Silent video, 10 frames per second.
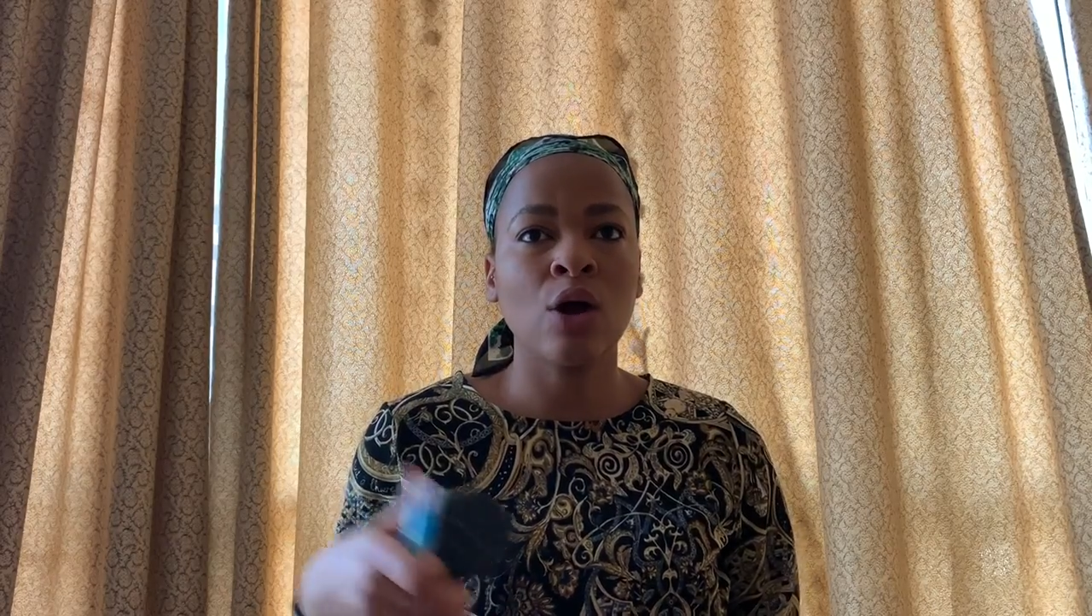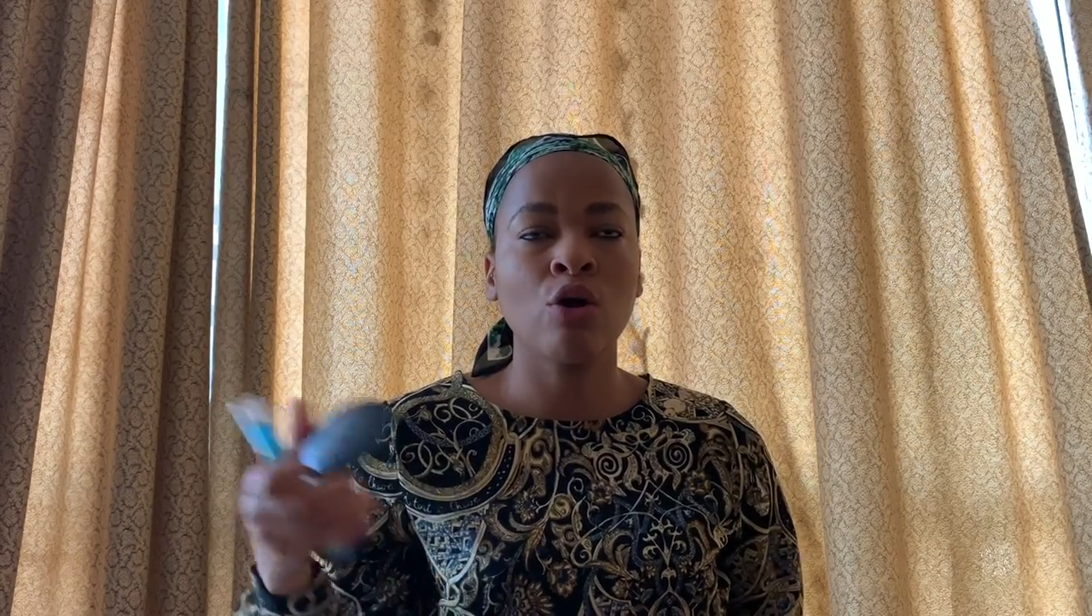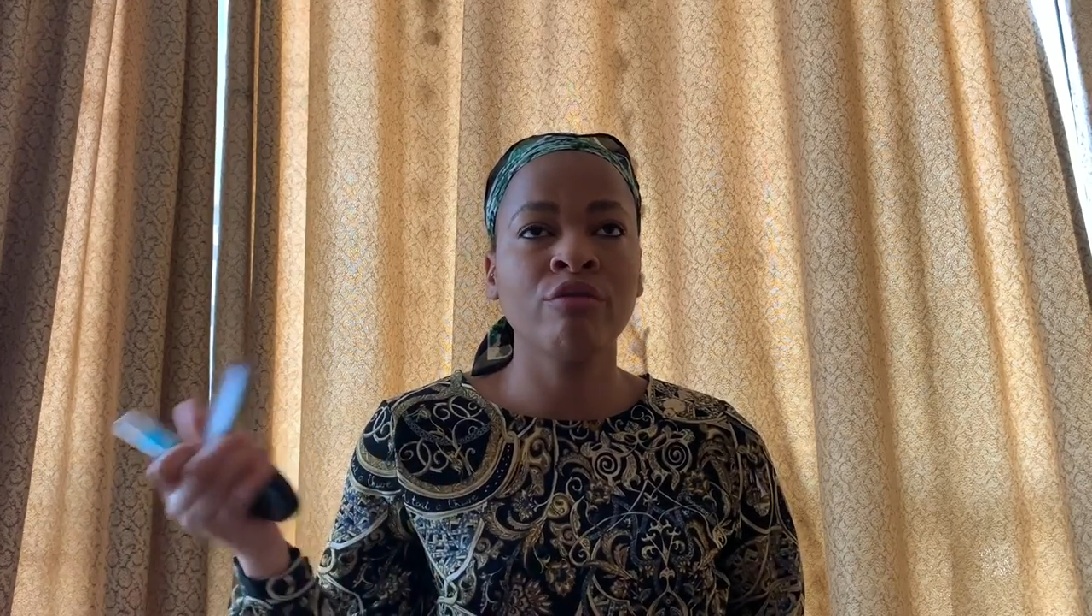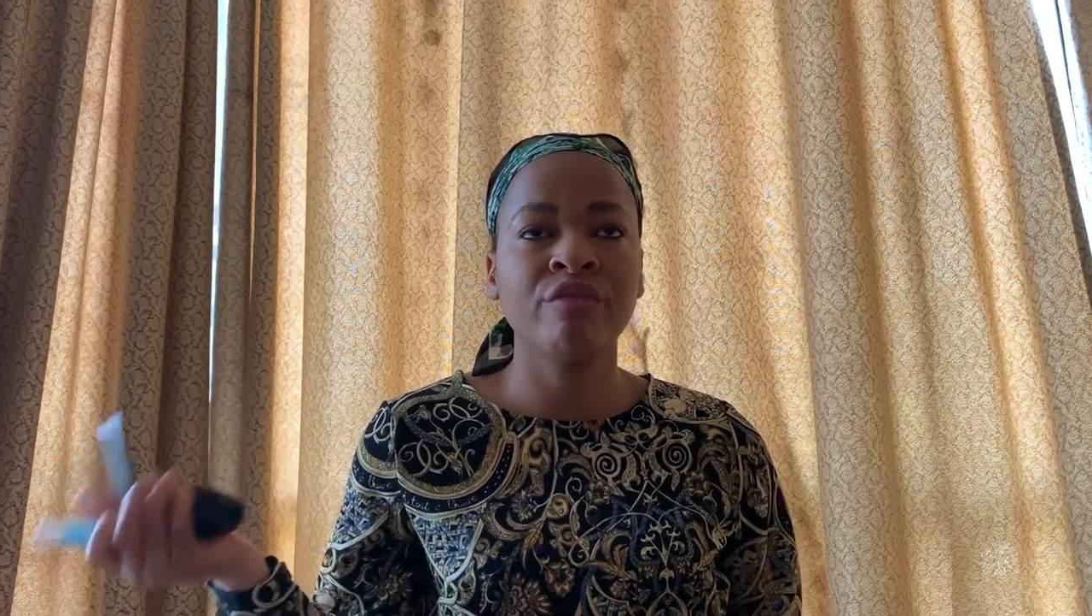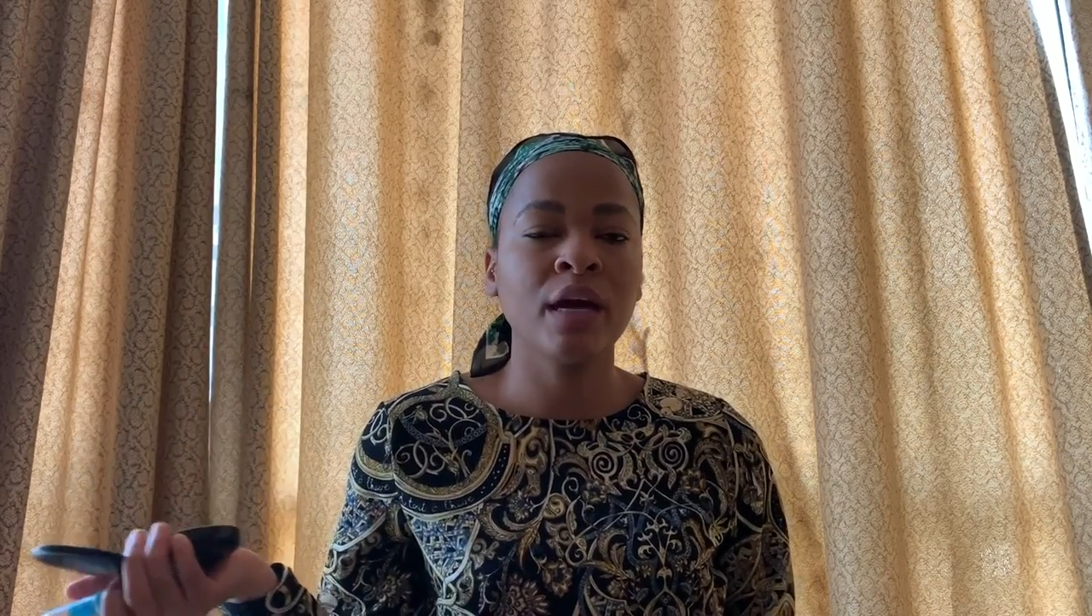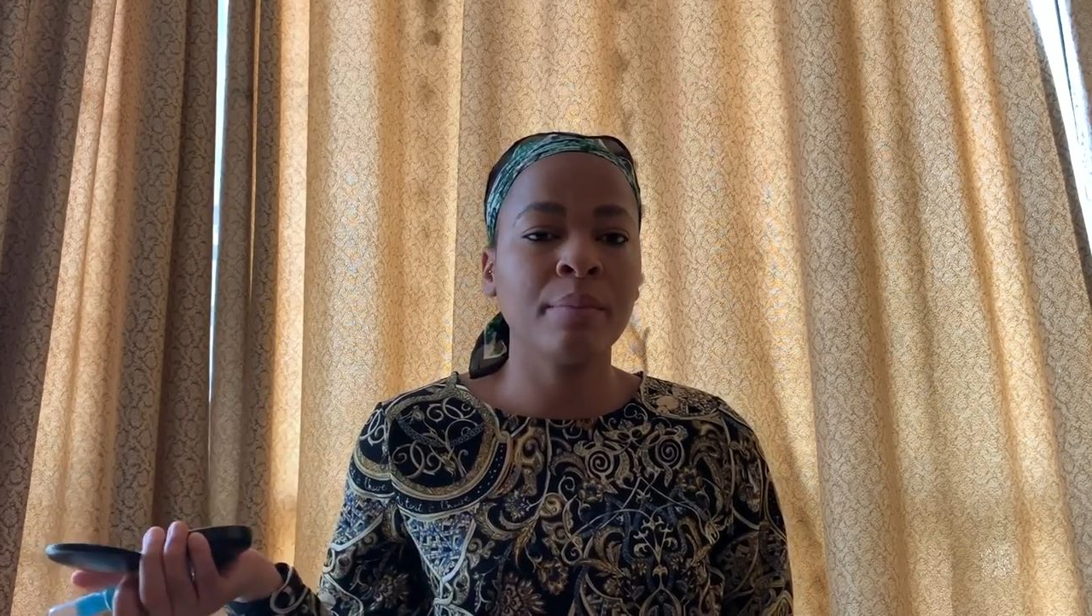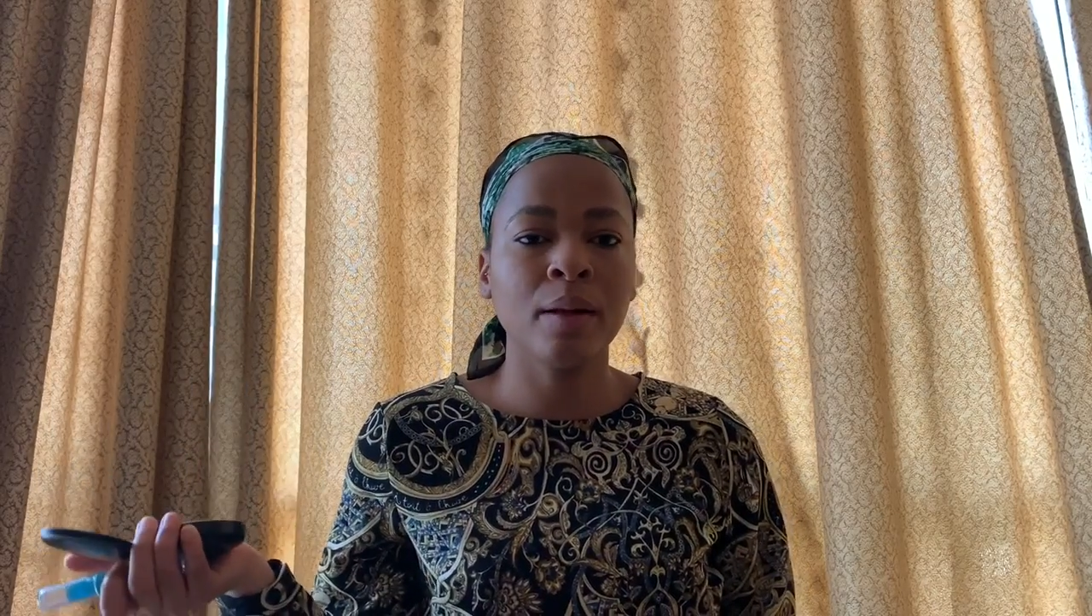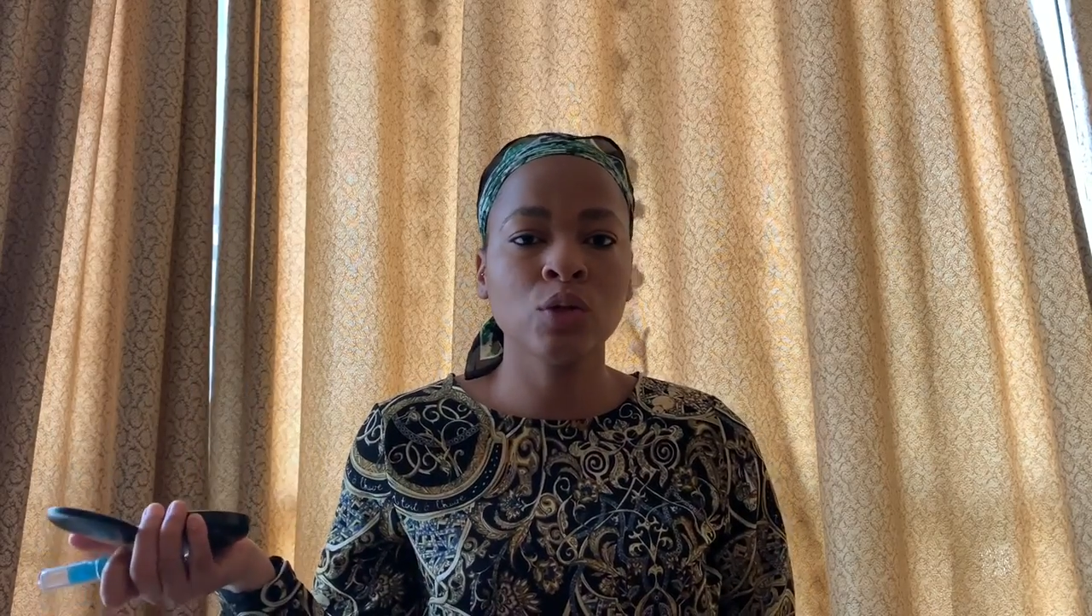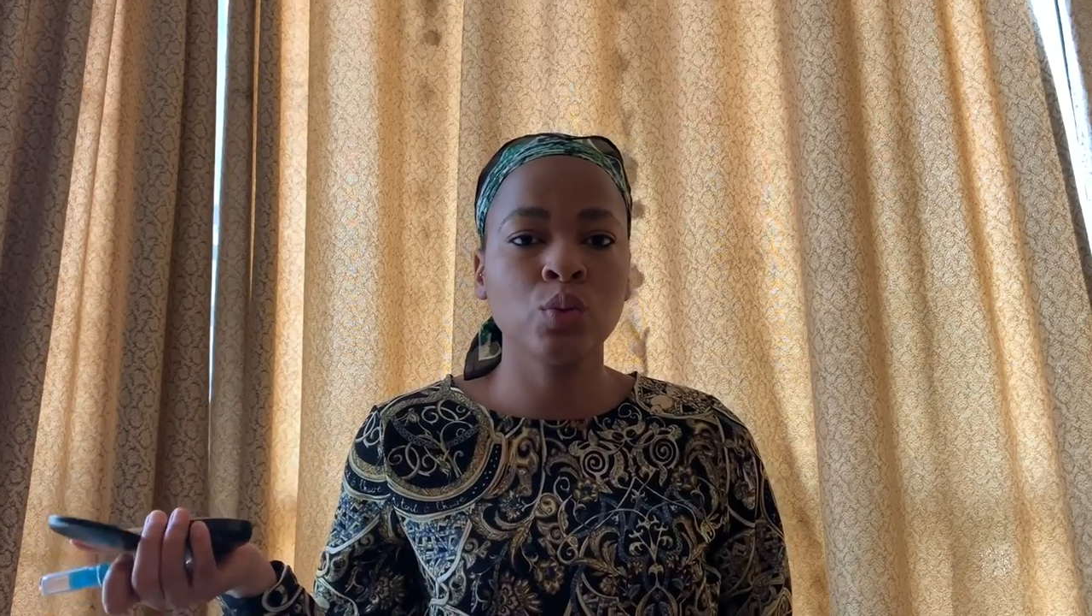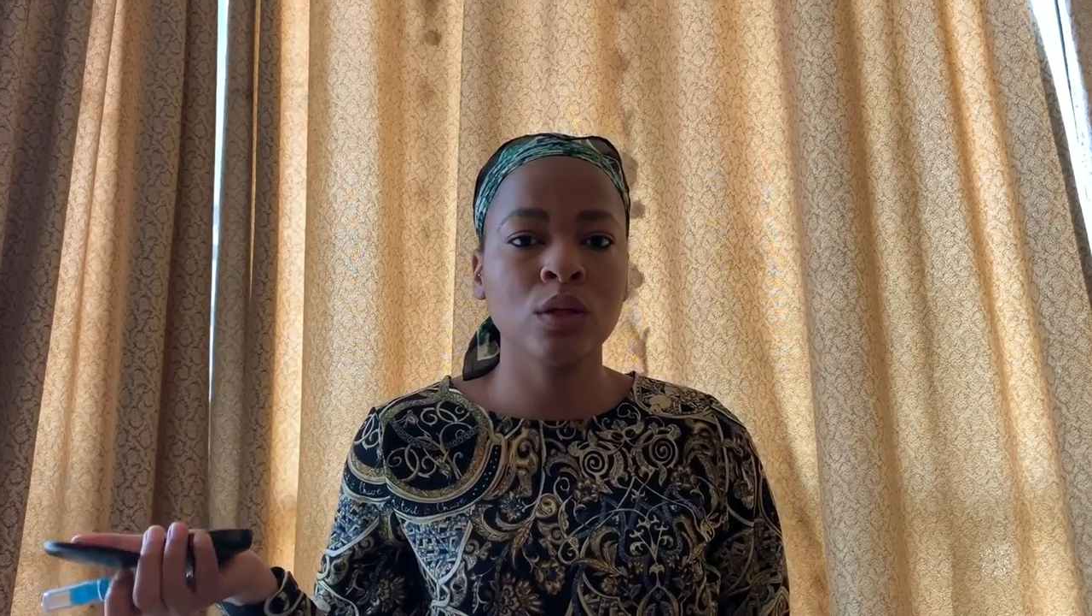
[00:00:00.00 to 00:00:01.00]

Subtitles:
our conveyor belt